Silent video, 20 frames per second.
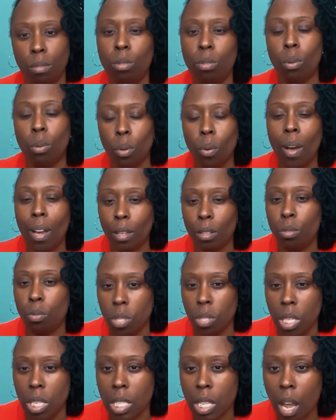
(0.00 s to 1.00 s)
know how to
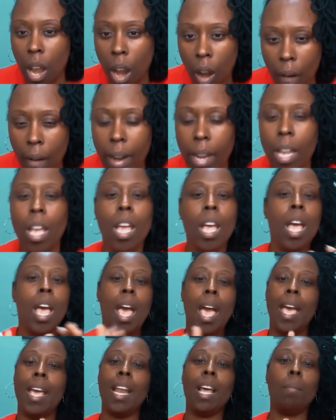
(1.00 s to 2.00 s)
use this. All right.
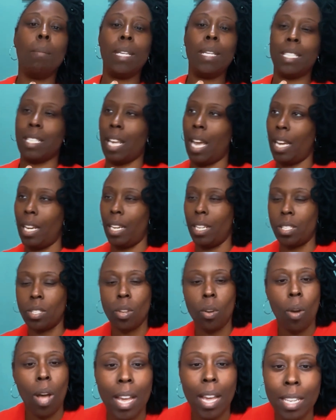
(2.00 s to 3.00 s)
And I'm excited.
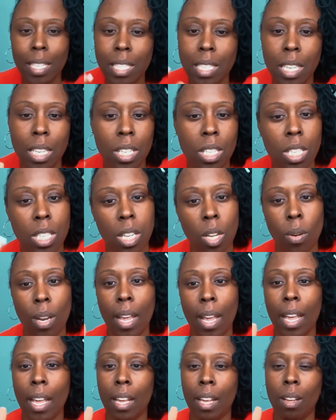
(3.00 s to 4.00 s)
So I just need to slow
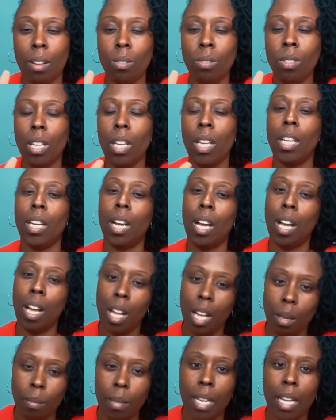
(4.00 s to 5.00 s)
down and
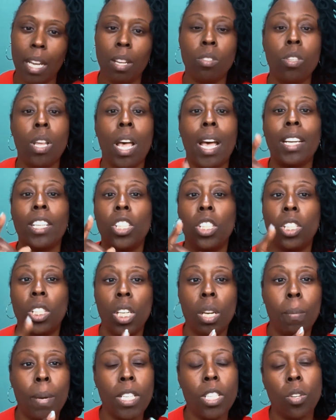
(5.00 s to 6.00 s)
calm down so I can
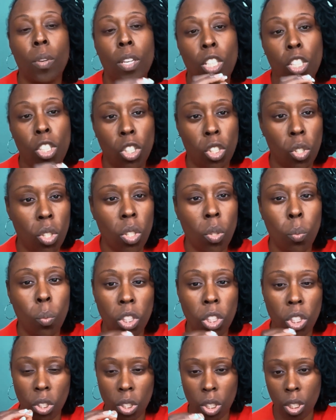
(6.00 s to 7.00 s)
share my screen and show you
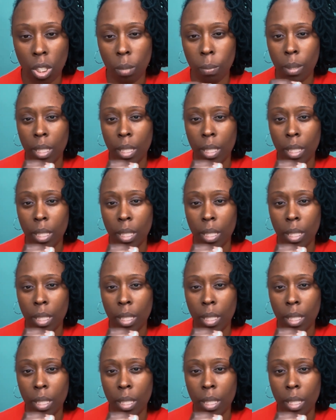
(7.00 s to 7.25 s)
what you're going to be